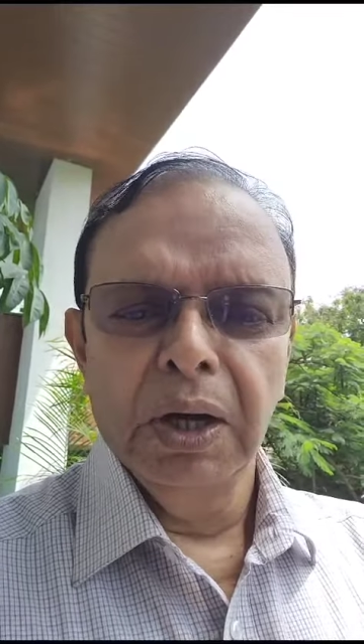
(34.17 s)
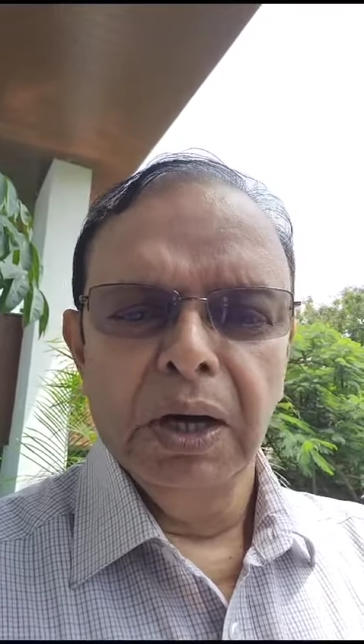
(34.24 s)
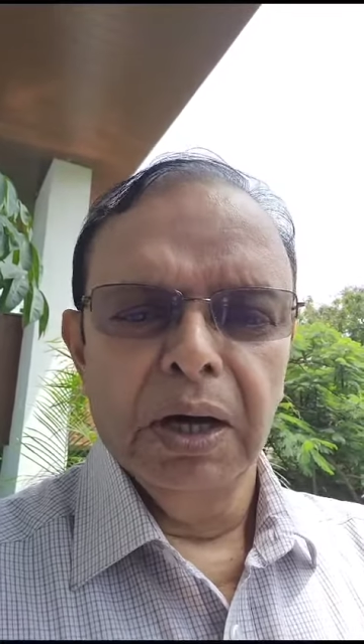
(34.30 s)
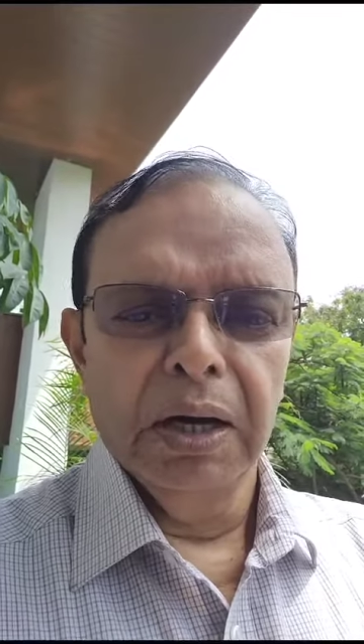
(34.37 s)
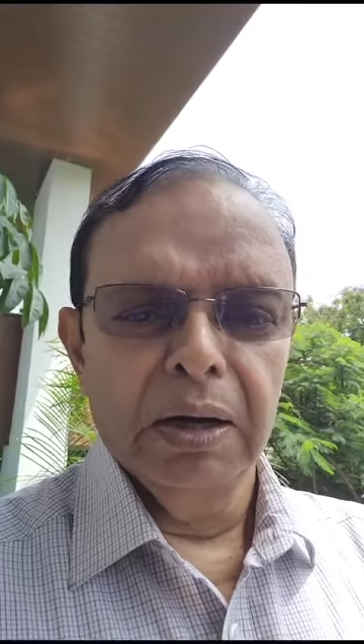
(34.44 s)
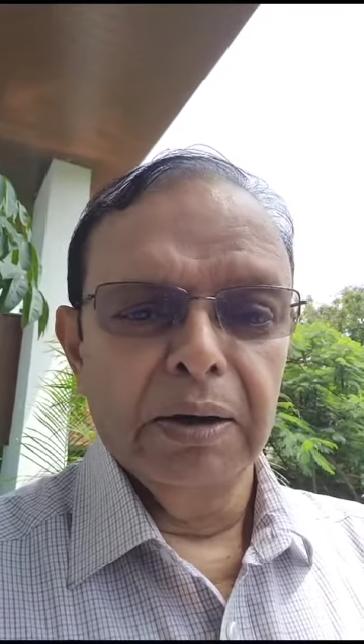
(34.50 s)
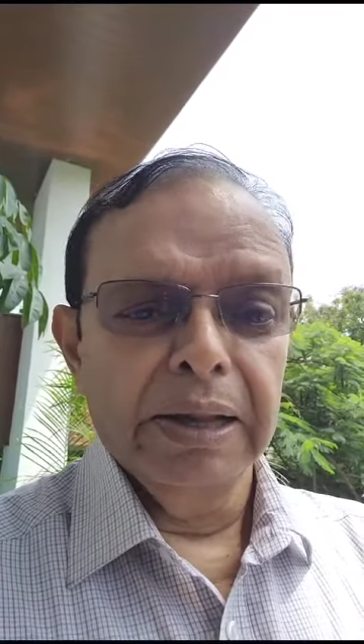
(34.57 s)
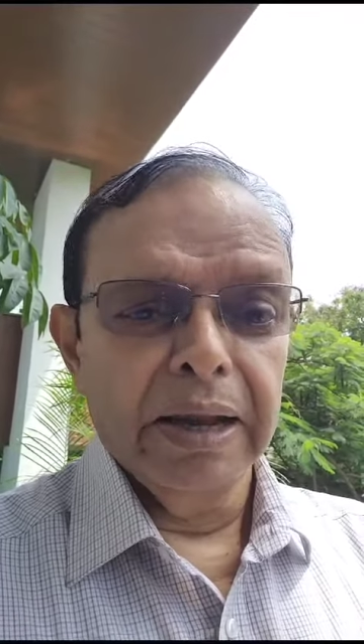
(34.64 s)

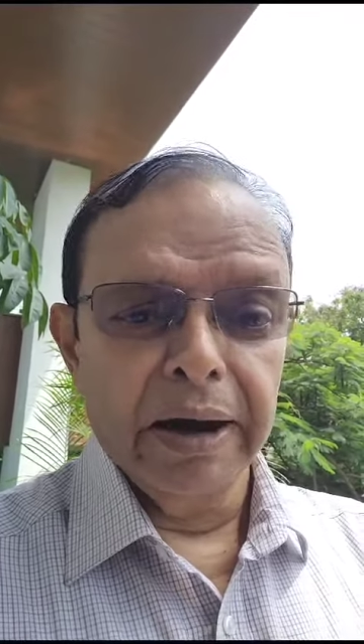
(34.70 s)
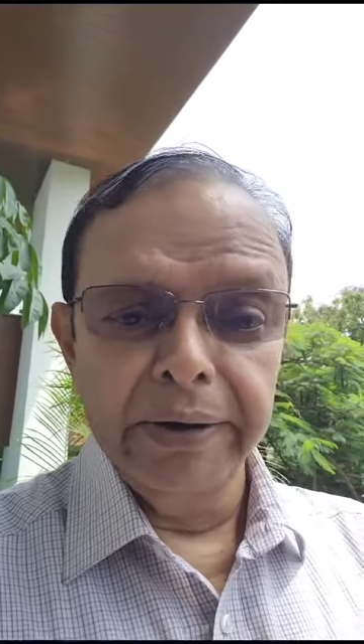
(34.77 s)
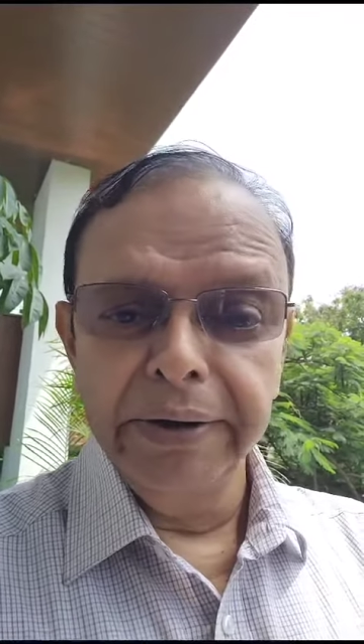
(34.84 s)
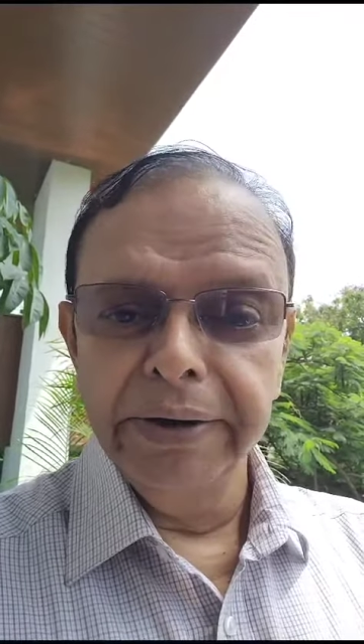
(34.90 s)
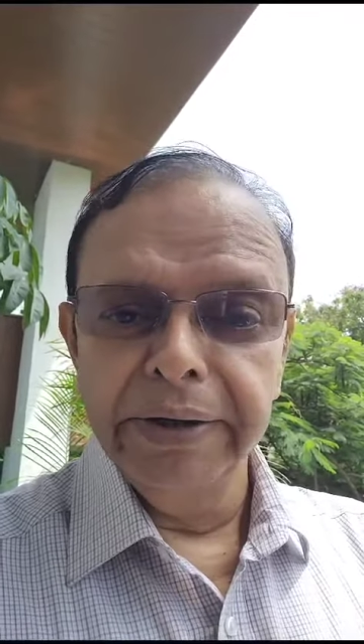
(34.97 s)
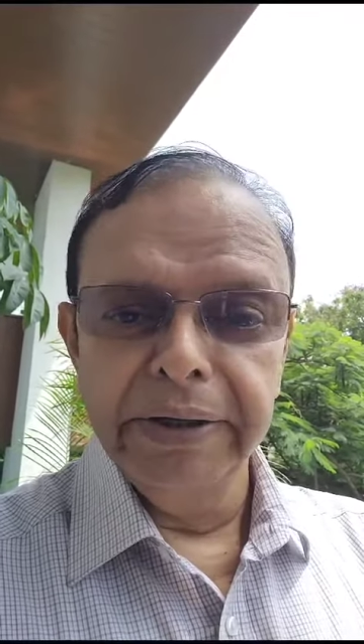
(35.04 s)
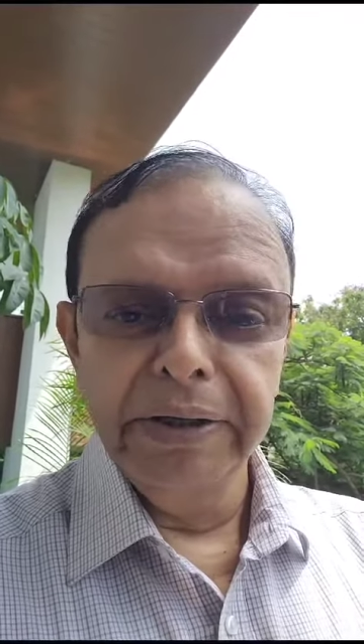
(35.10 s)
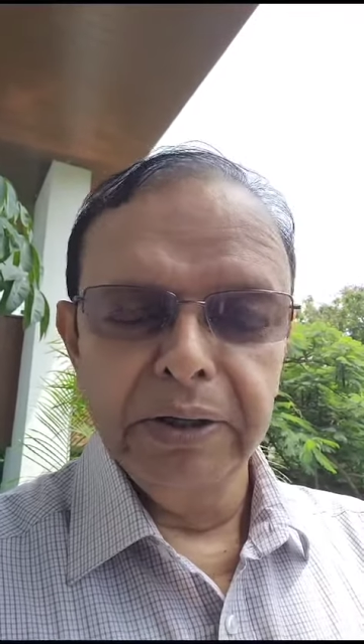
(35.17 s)

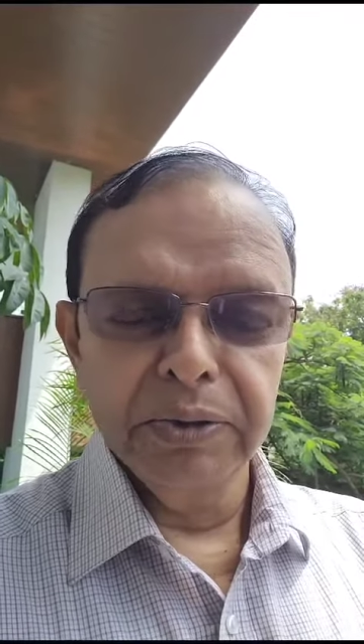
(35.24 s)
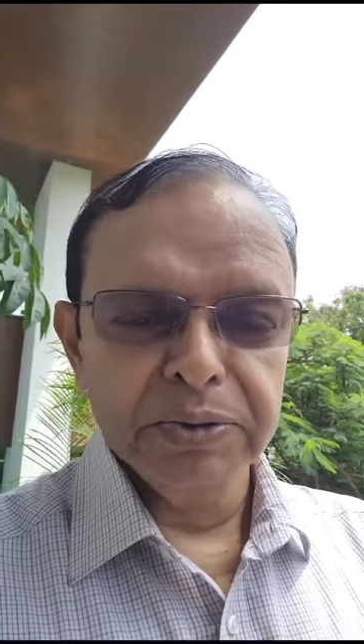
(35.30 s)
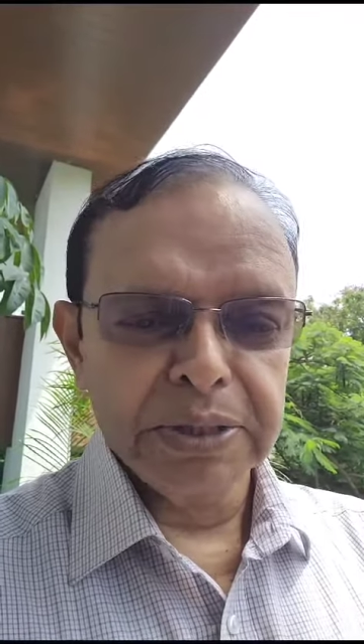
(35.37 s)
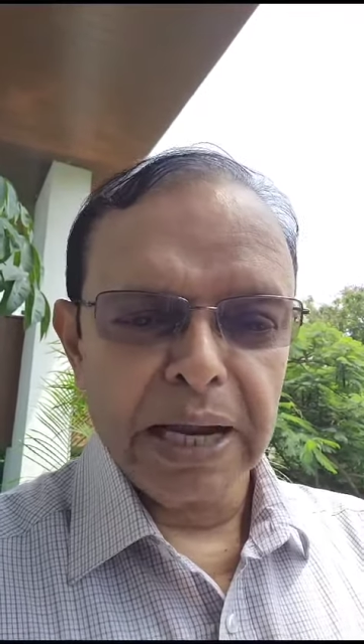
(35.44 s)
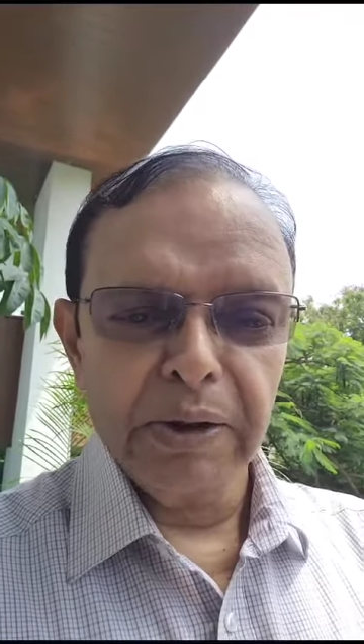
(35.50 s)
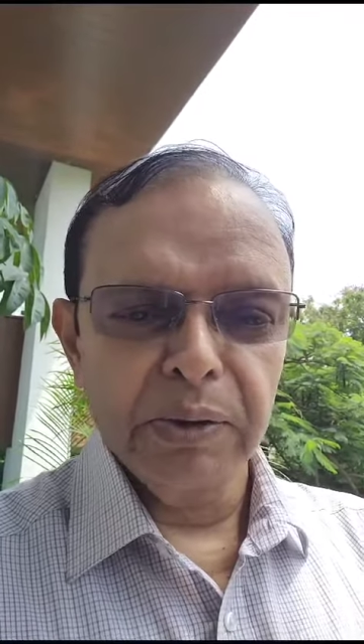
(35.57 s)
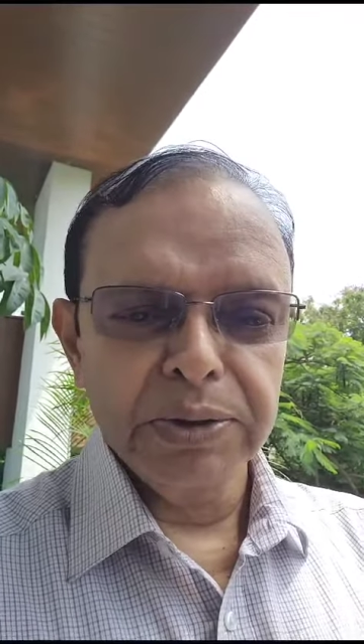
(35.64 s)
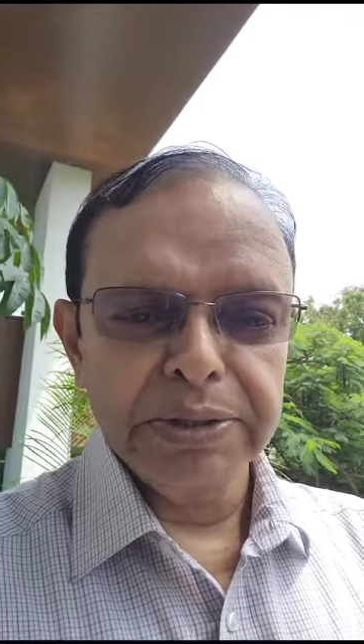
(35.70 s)
London to
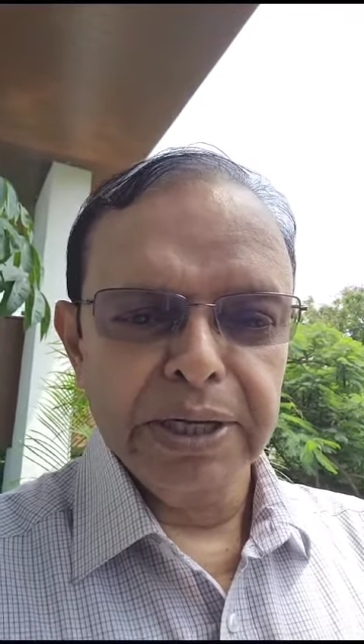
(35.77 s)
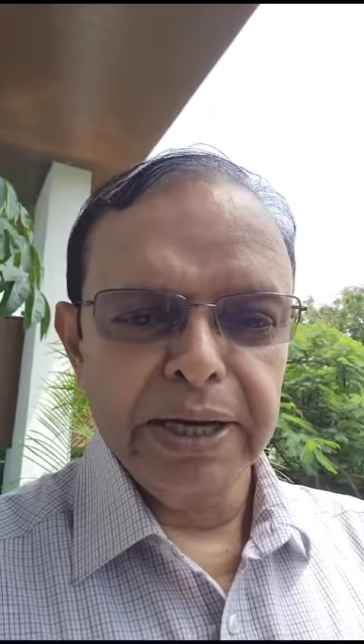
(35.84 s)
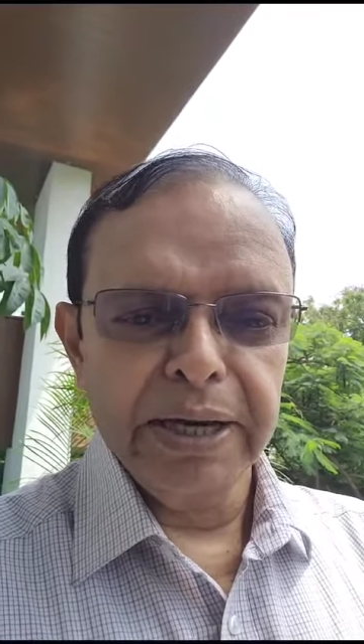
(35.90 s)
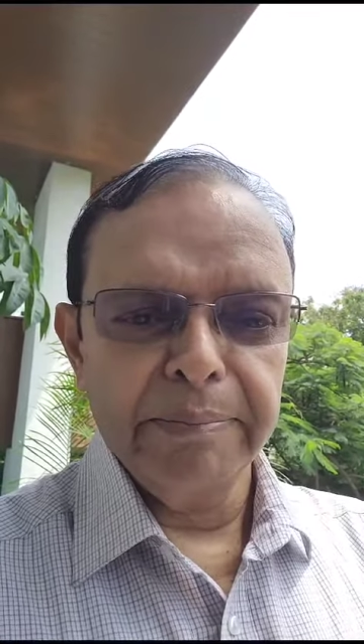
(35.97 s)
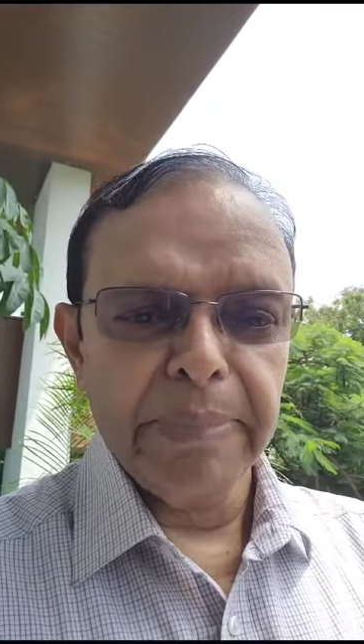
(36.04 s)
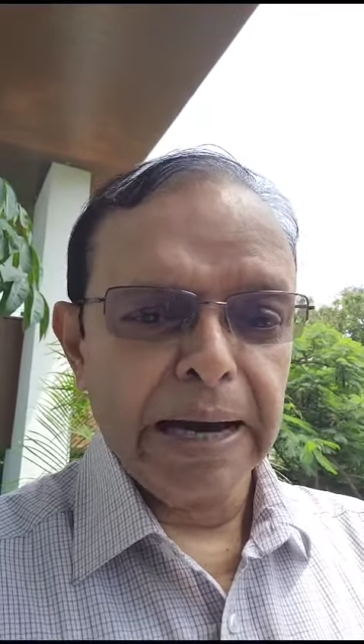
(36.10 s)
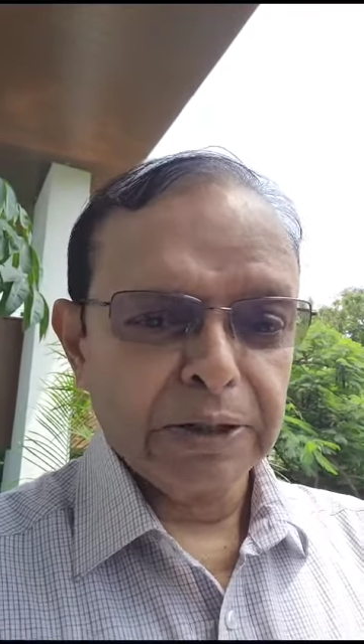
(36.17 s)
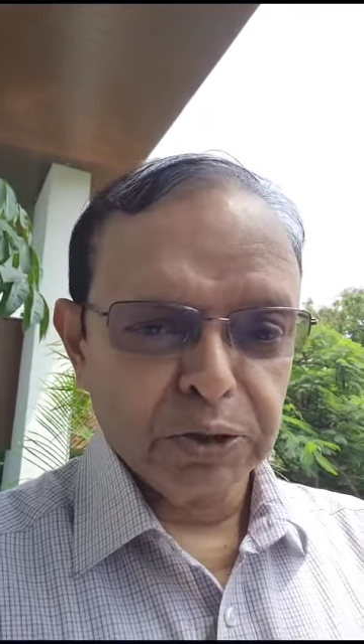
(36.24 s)
San Jose,
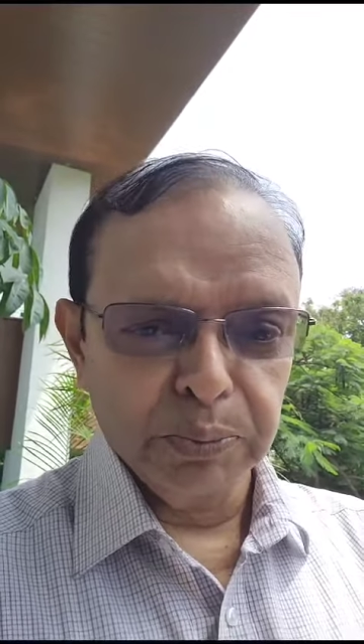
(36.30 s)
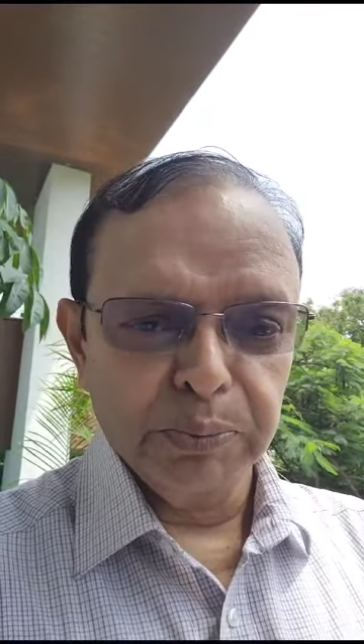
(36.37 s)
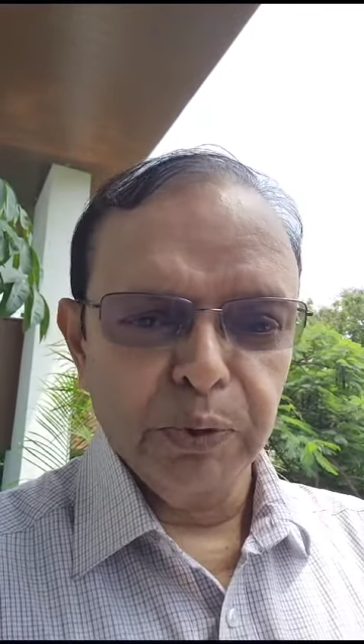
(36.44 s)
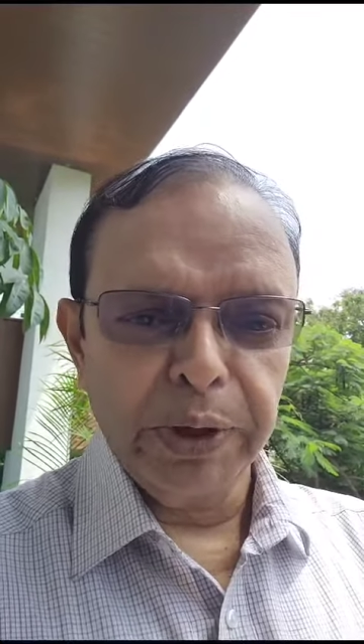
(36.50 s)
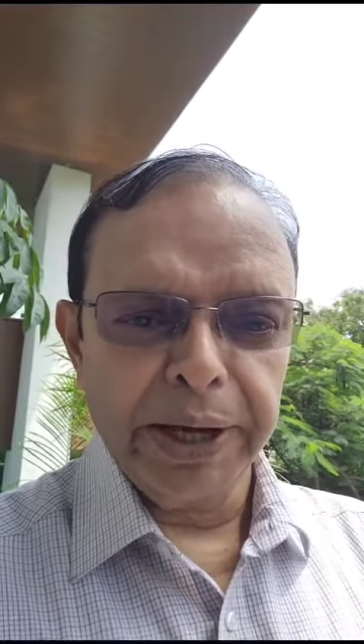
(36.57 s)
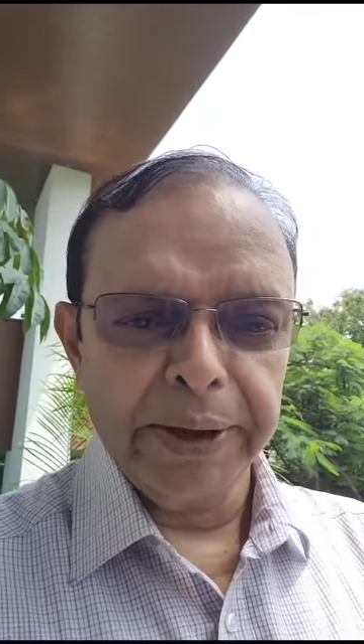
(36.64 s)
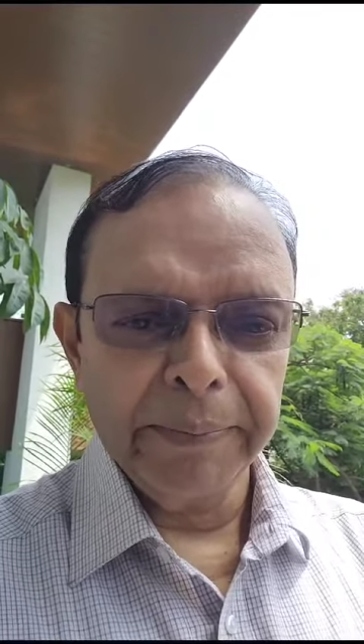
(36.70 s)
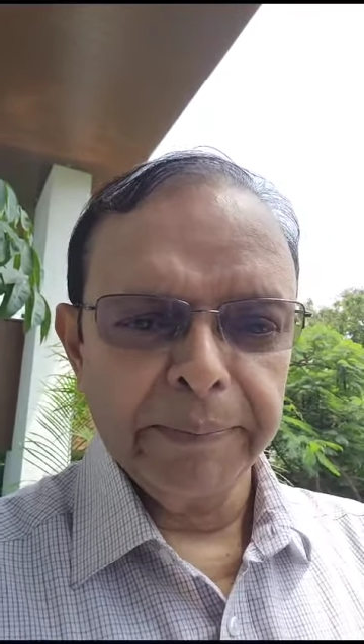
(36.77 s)
back to
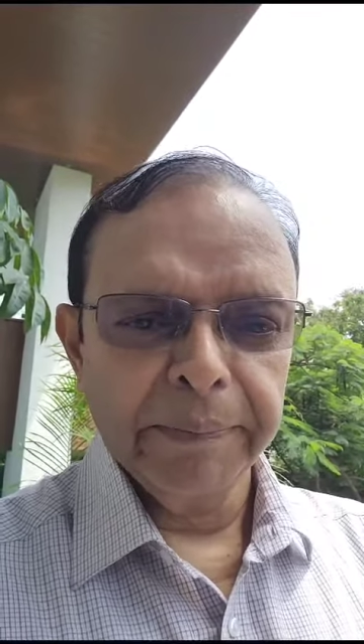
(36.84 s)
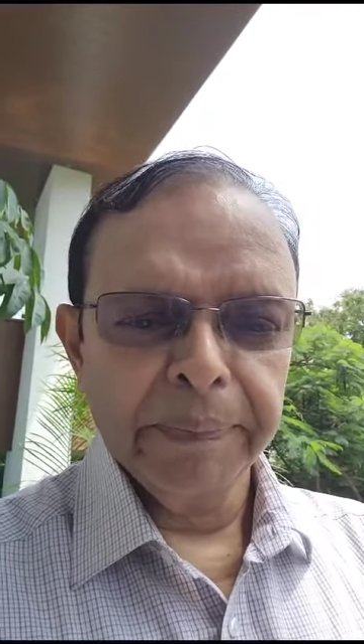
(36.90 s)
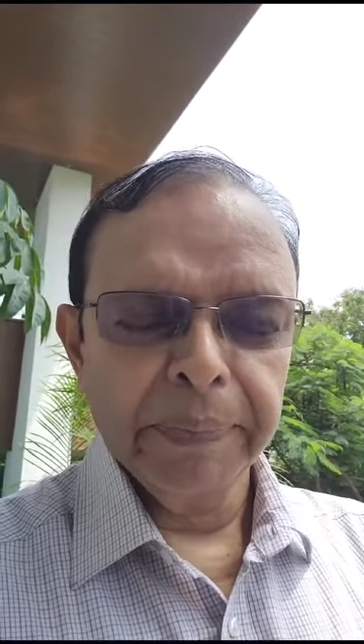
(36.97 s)
Pune,